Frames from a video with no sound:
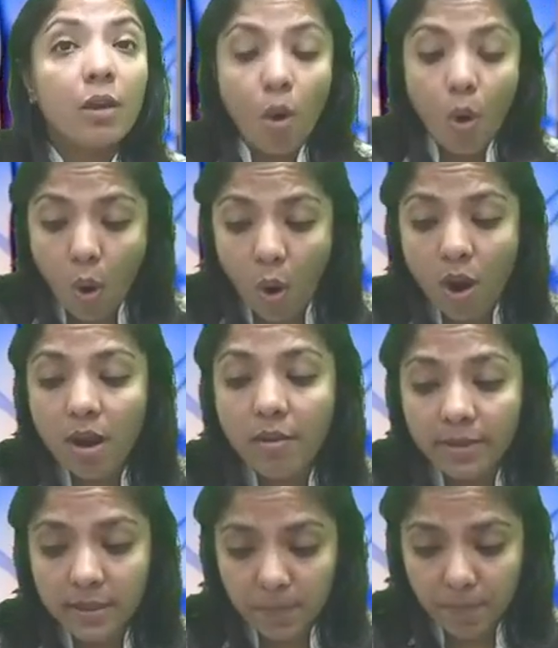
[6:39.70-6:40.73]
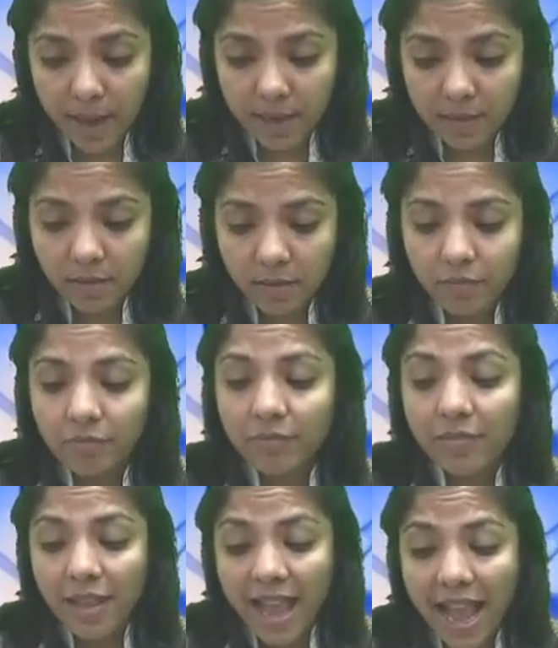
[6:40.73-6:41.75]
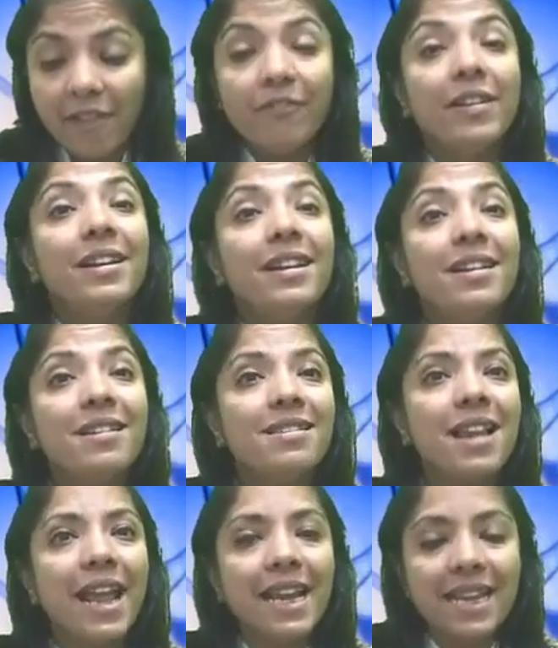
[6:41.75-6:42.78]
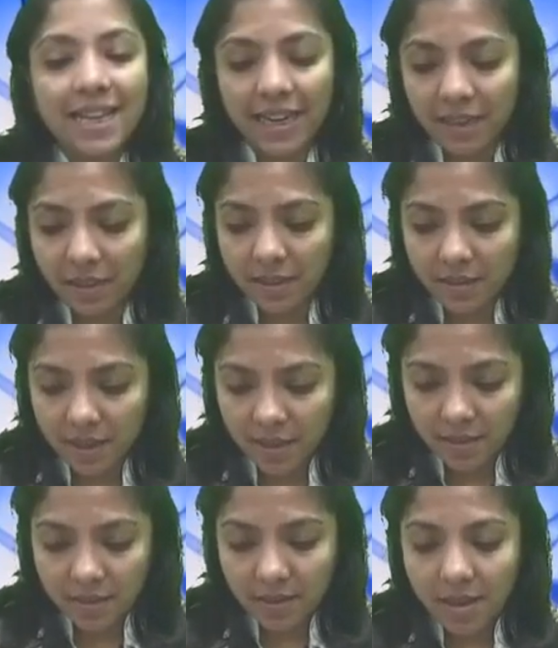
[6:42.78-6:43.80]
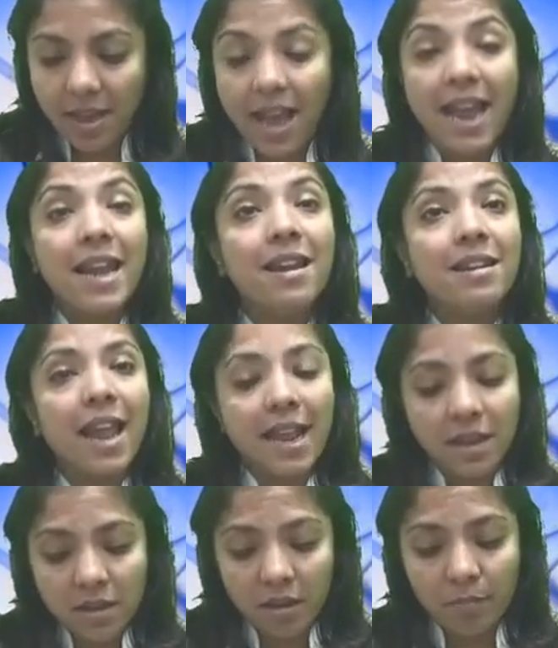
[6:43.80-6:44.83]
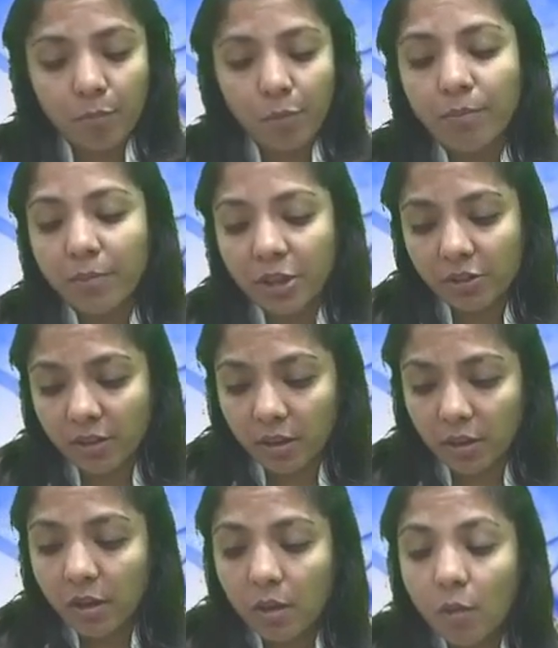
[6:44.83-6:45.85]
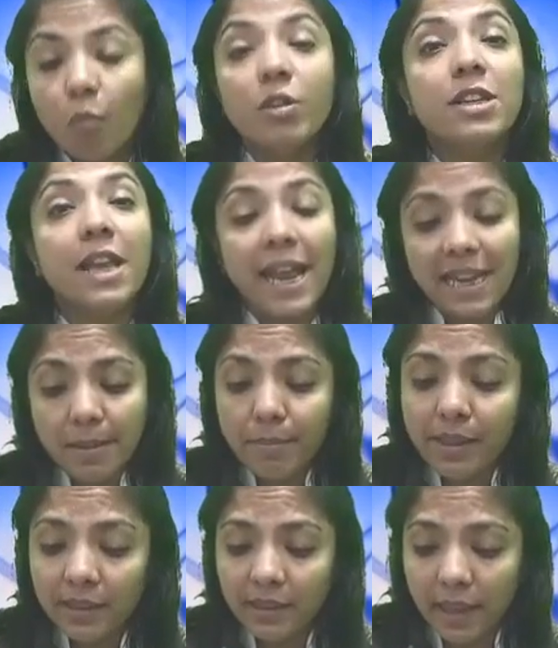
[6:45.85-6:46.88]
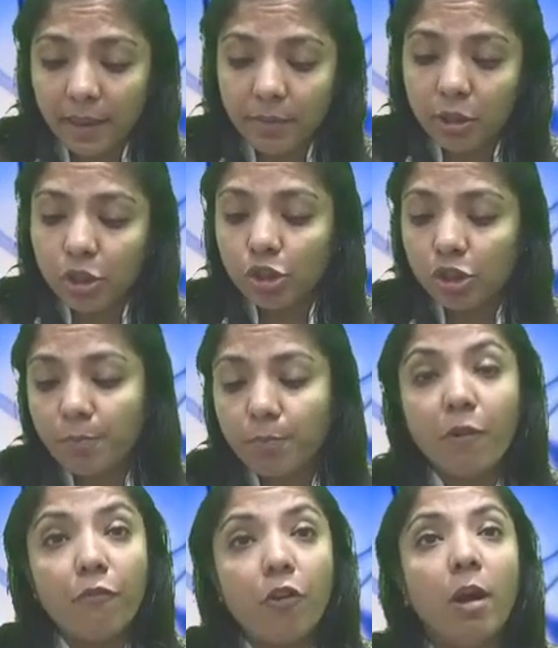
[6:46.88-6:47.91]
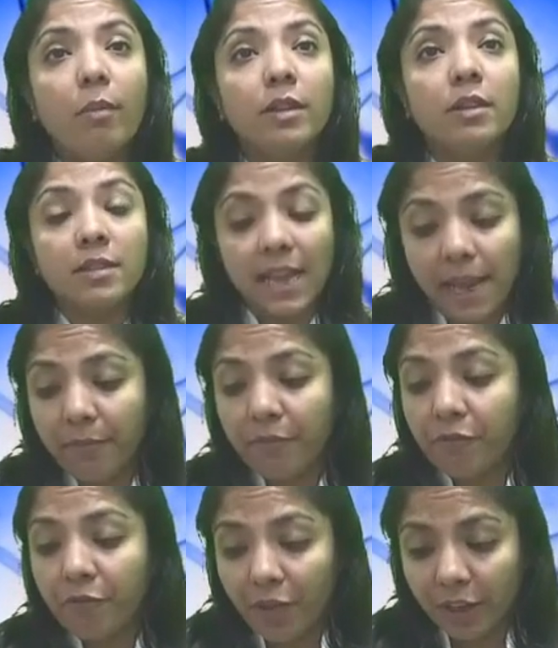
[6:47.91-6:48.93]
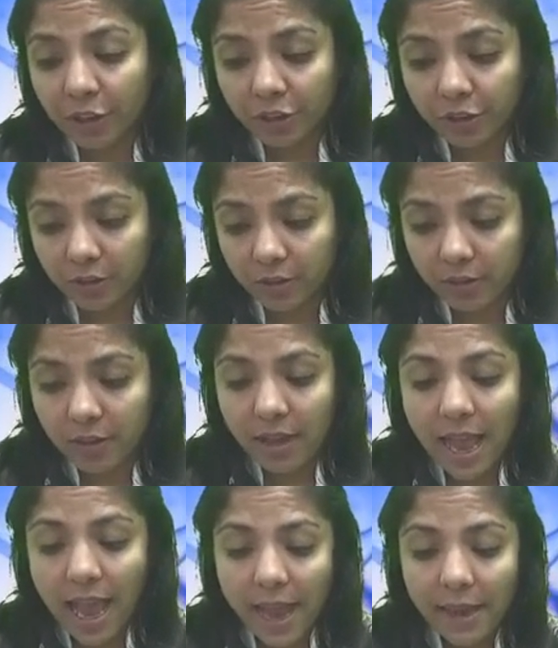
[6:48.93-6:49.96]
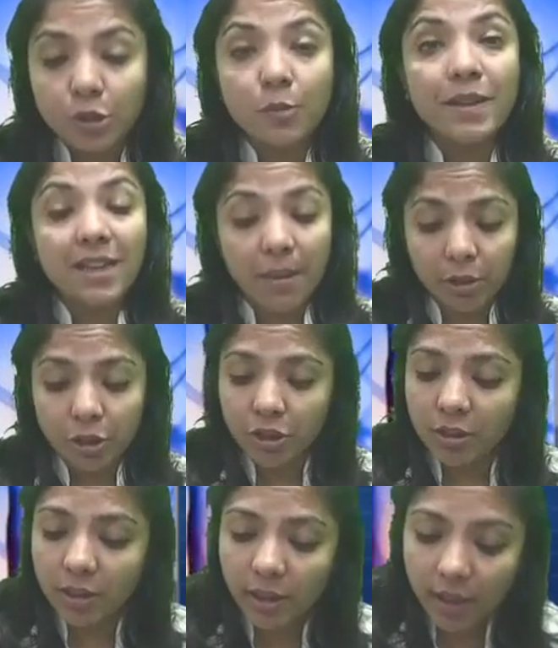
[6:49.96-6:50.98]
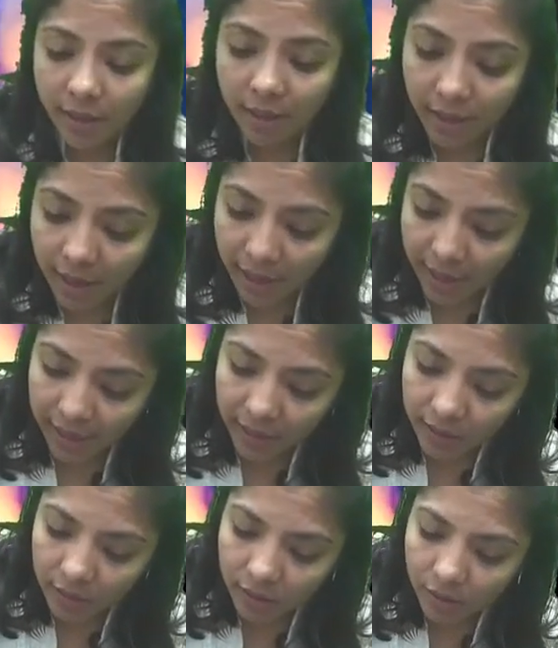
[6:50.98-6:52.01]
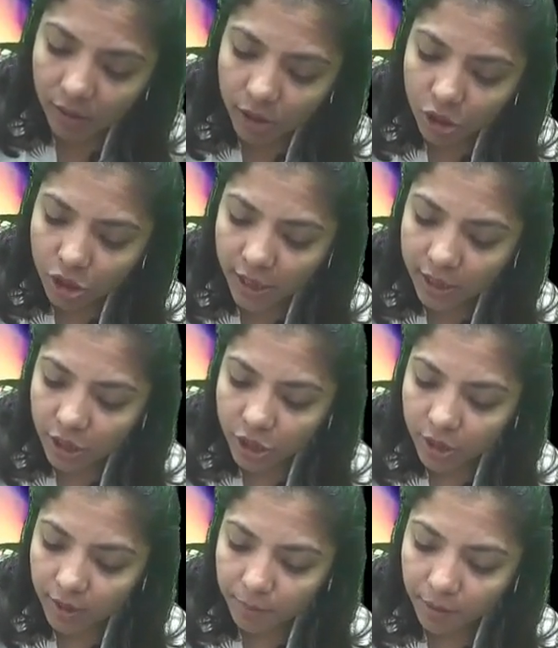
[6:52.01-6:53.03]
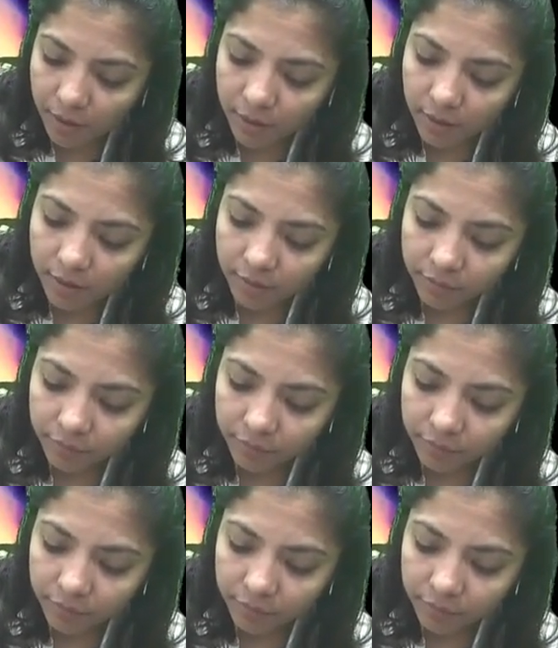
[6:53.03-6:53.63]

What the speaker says: all respects, have like characteristics and like component material which enable them to perform the same function and to be commercially interchangeable.